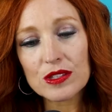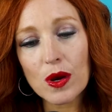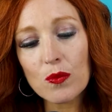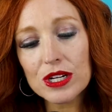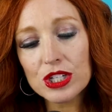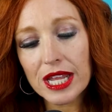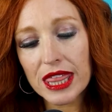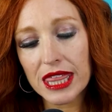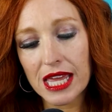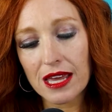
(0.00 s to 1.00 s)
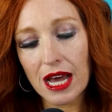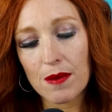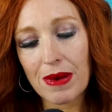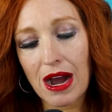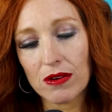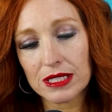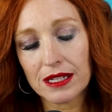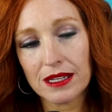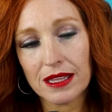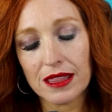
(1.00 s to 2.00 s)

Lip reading: So I want you to think about